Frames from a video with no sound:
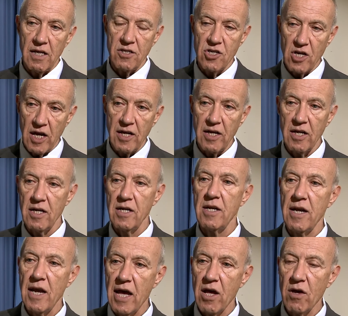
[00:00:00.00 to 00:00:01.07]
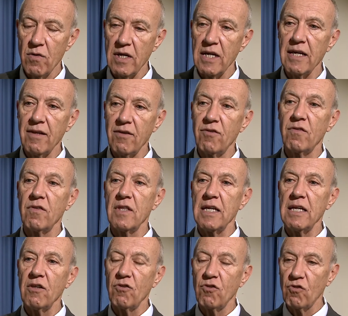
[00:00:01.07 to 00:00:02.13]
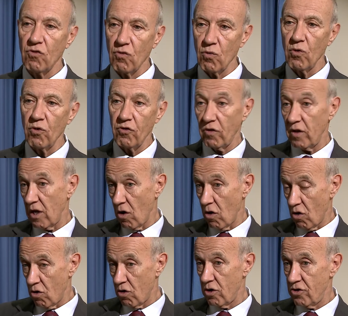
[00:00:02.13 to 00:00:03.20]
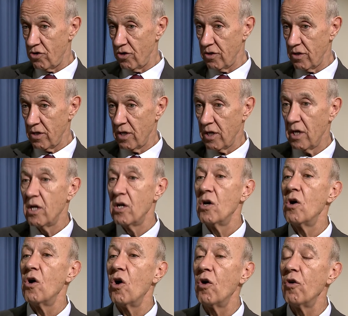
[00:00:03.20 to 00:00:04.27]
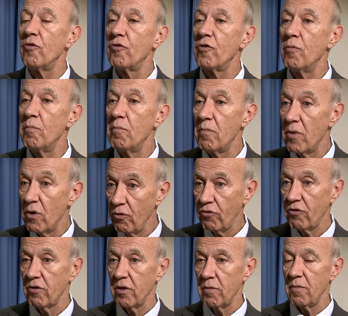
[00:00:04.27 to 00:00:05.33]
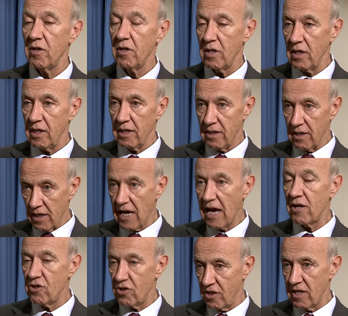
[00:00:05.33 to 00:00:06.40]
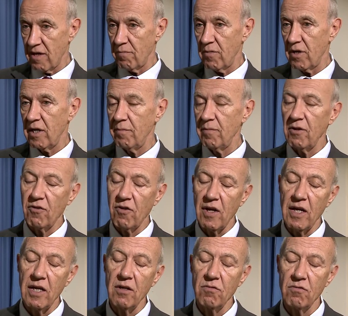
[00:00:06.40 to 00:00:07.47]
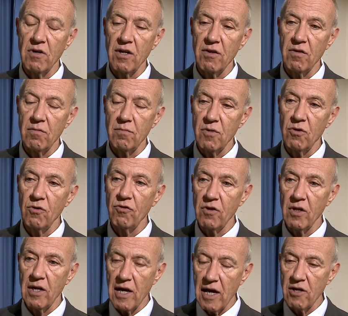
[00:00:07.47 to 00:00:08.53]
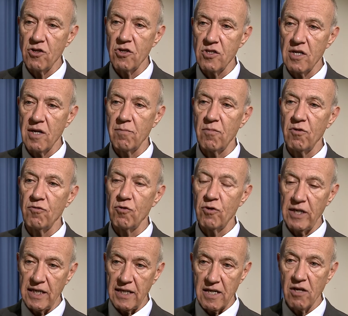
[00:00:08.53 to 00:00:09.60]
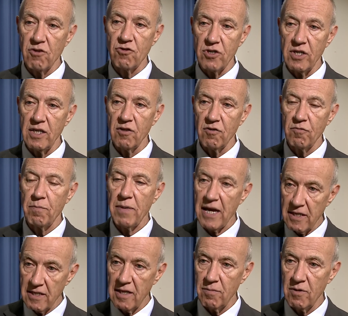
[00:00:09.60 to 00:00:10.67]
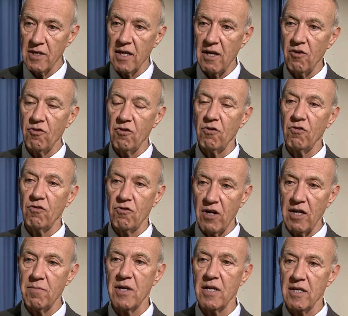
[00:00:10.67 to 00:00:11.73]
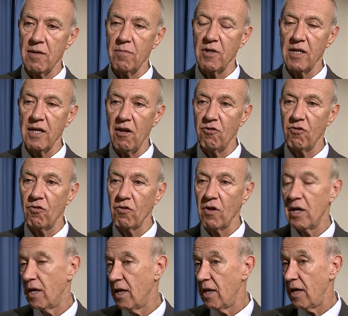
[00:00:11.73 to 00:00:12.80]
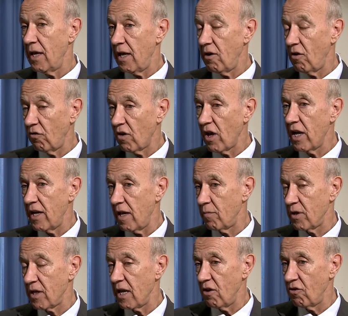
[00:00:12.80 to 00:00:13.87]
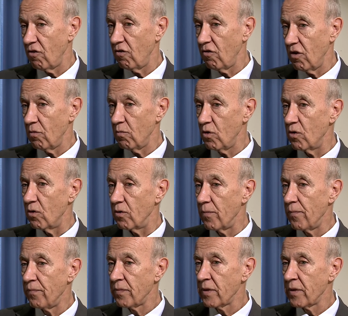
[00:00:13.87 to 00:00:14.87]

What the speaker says: China now is the source, the origin of most of the largest number, let me say, rather than most, the largest number for any country of patent applications, trademark applications, and design applications in the world,